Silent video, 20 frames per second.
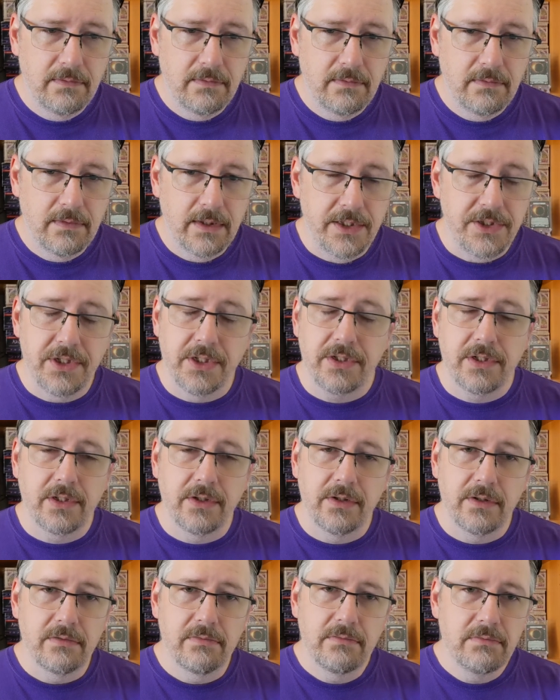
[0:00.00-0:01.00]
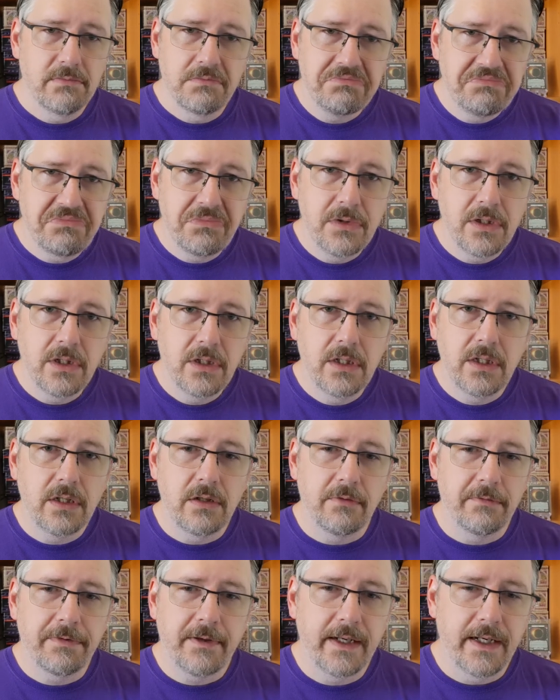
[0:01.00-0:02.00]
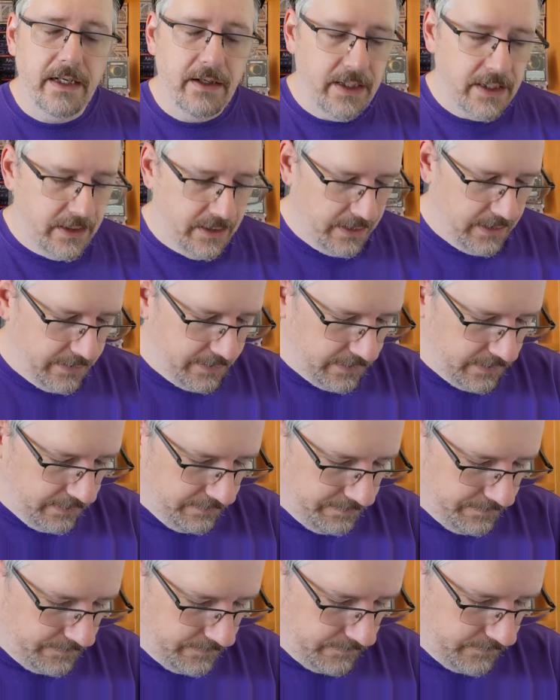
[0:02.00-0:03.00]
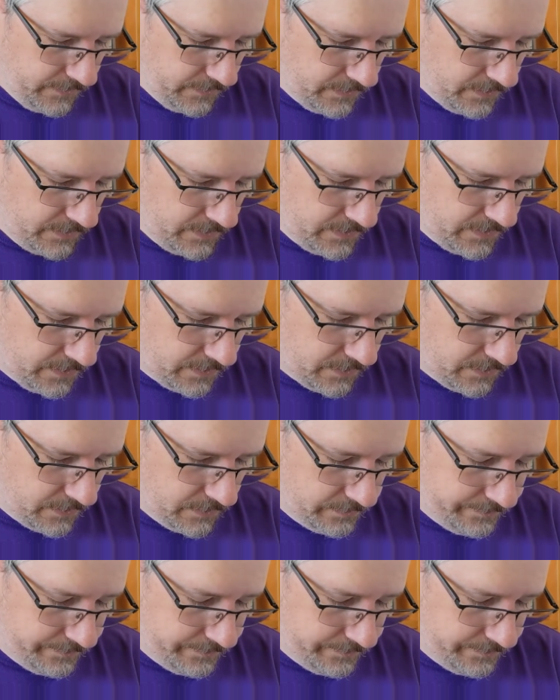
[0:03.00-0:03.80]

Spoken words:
just couldn't find out how to get there. So